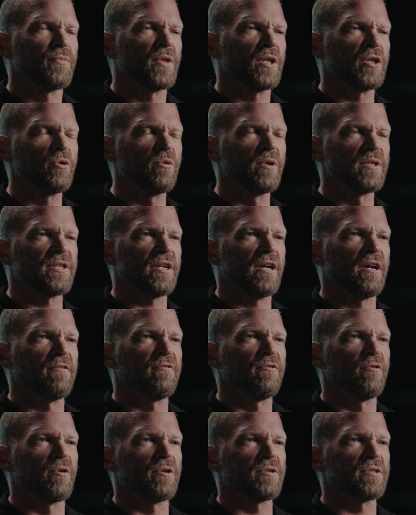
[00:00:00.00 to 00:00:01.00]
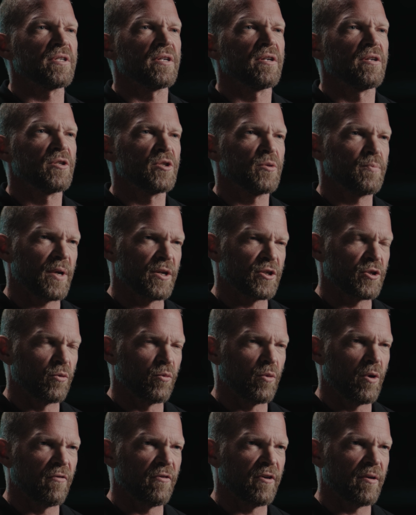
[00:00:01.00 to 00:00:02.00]
the US Air Force Special
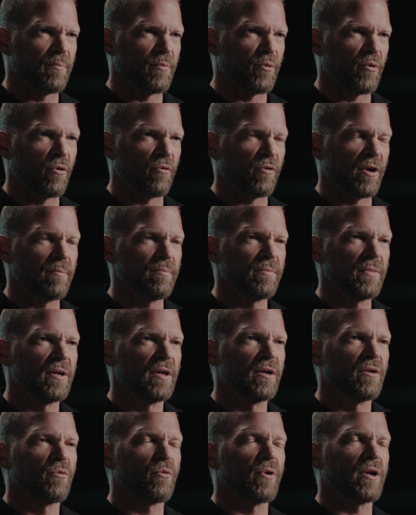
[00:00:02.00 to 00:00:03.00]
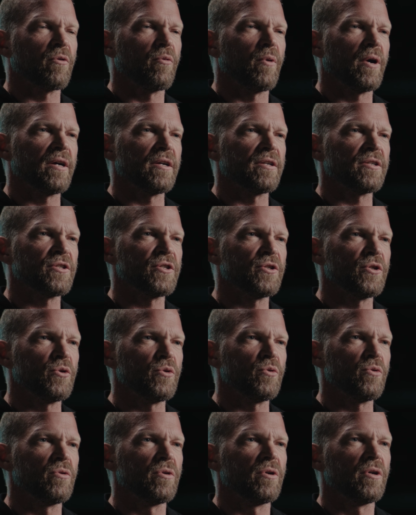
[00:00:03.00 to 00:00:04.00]
Warfare Program requires
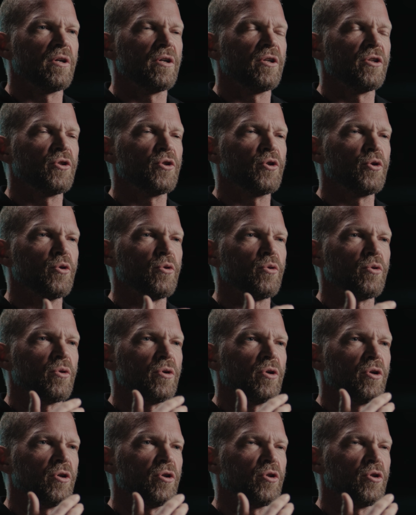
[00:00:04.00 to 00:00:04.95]
you to